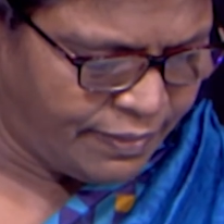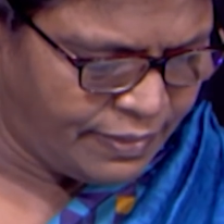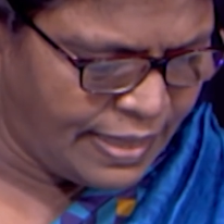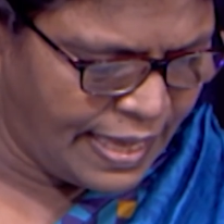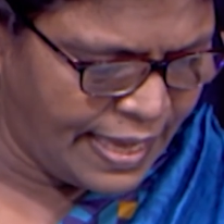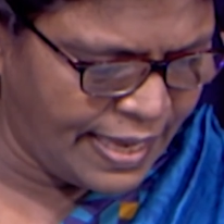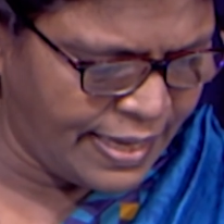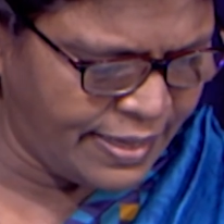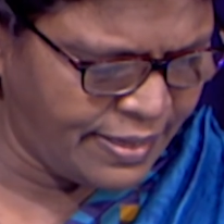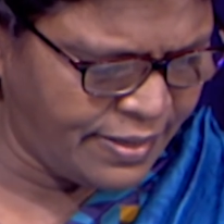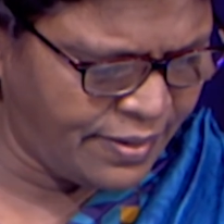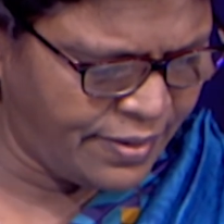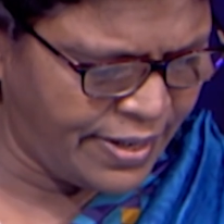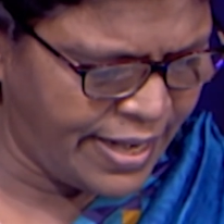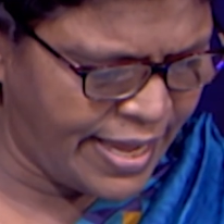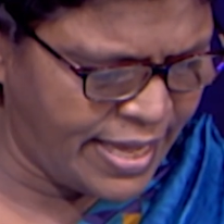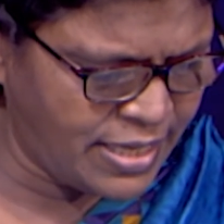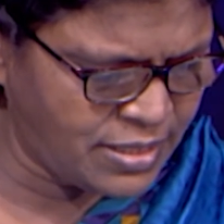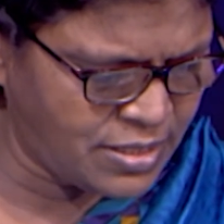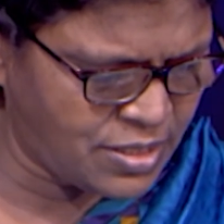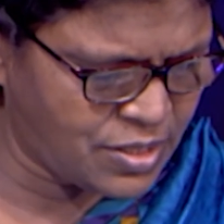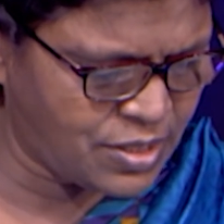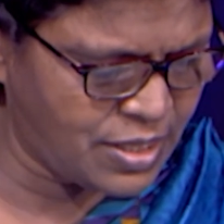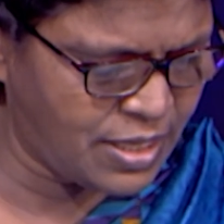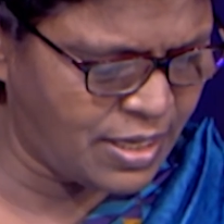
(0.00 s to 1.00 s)
Then
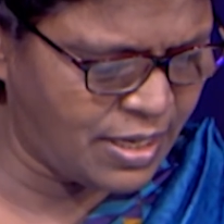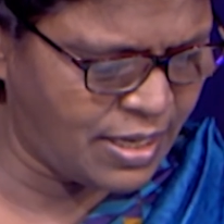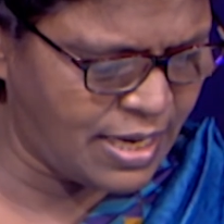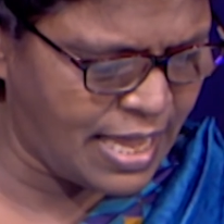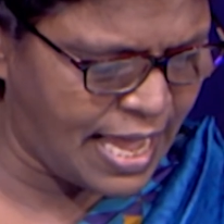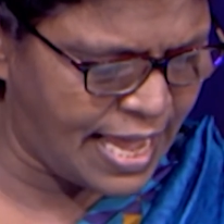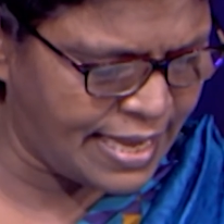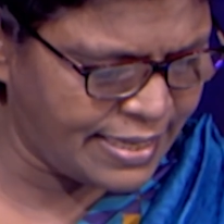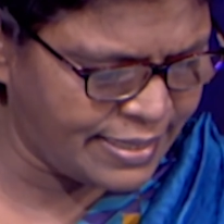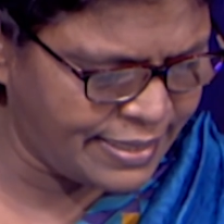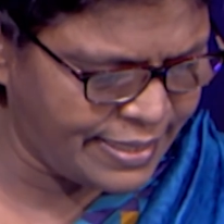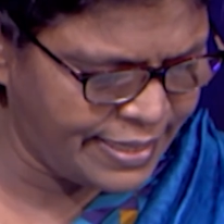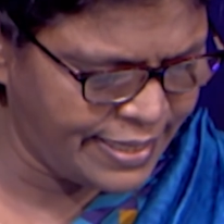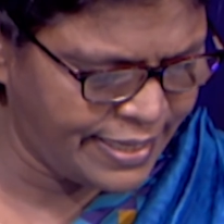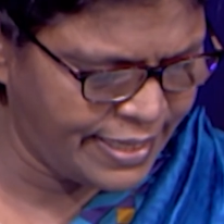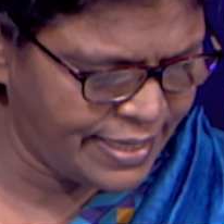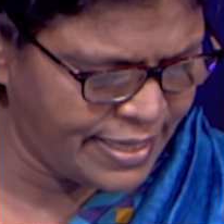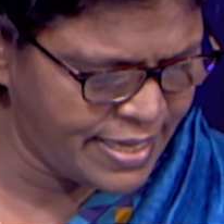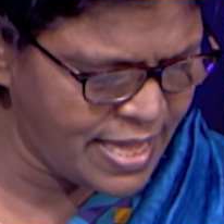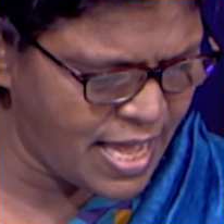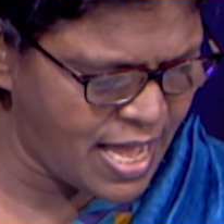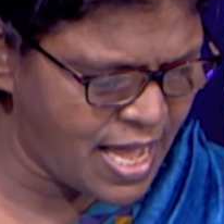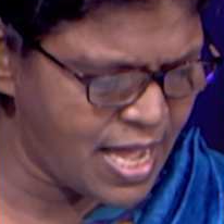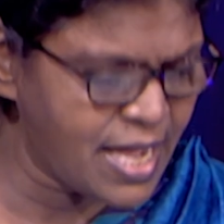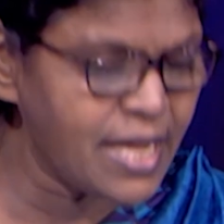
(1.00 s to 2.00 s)
Rachel and
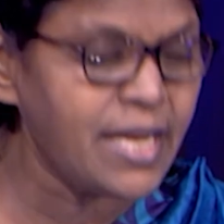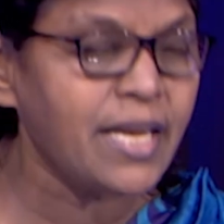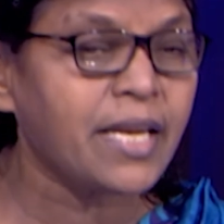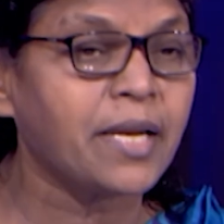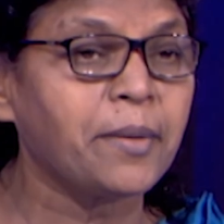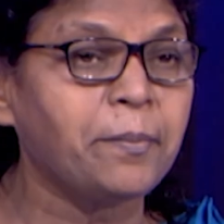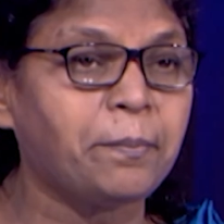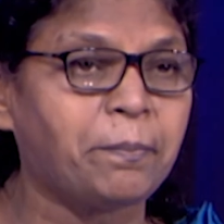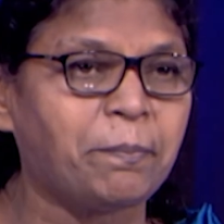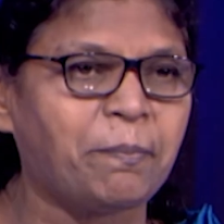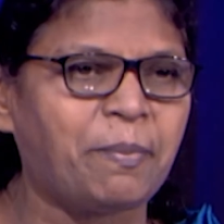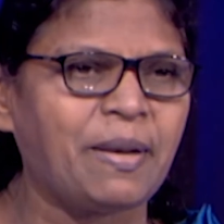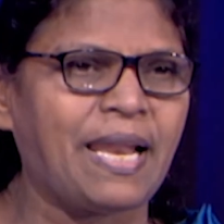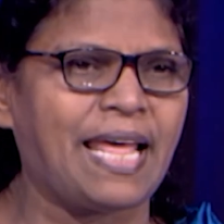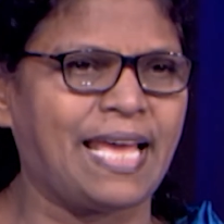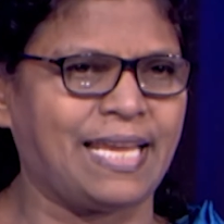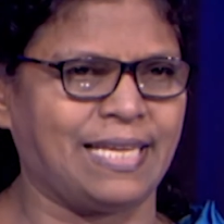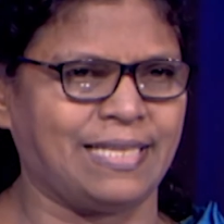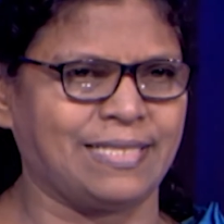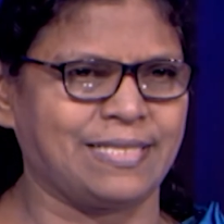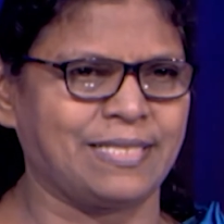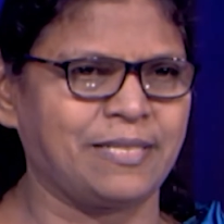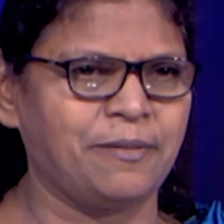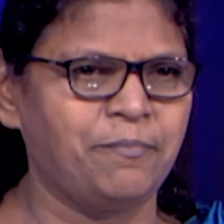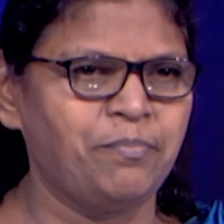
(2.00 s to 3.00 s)
Leah
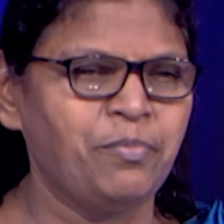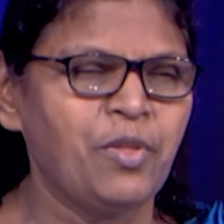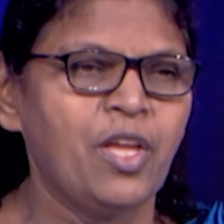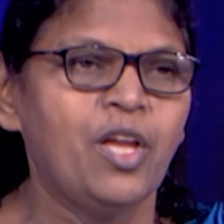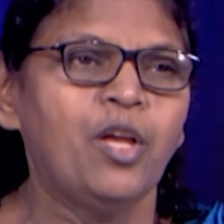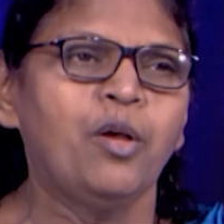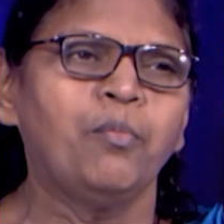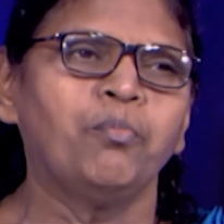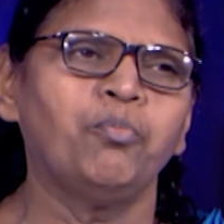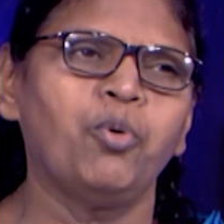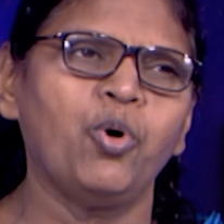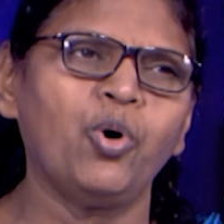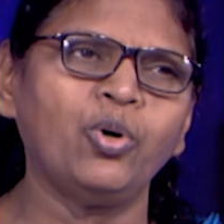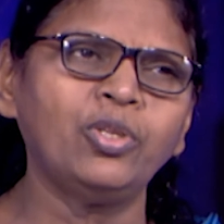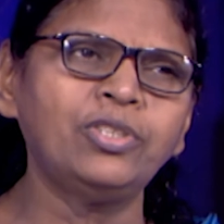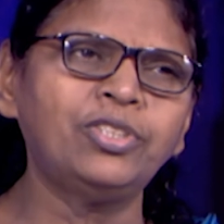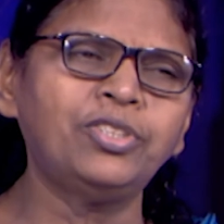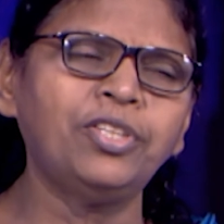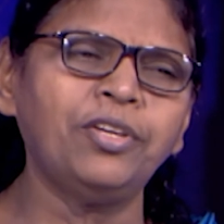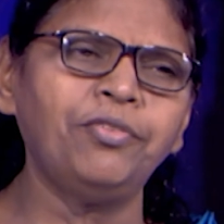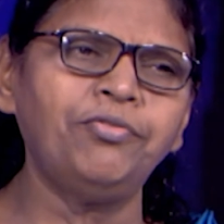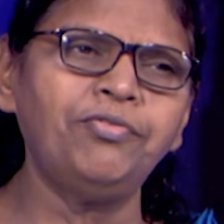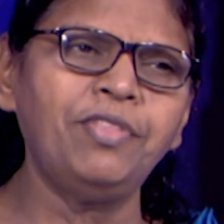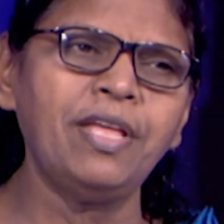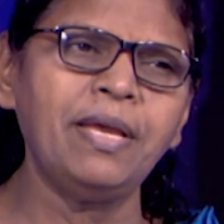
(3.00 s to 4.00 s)
replied, Both
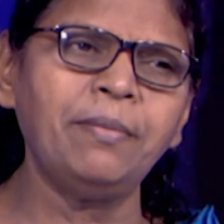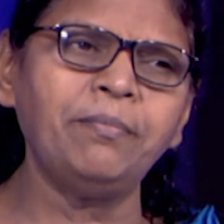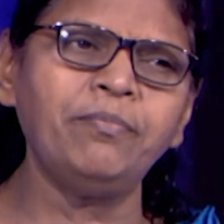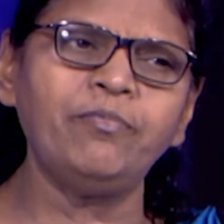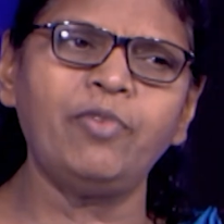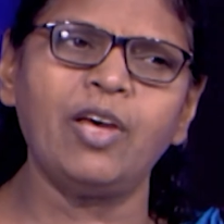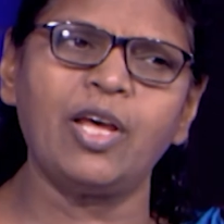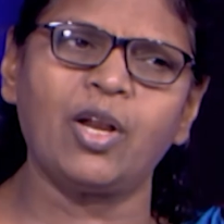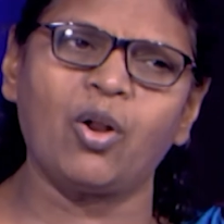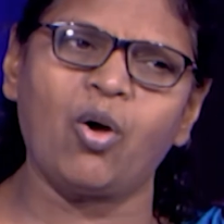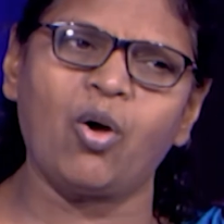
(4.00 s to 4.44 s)
of them were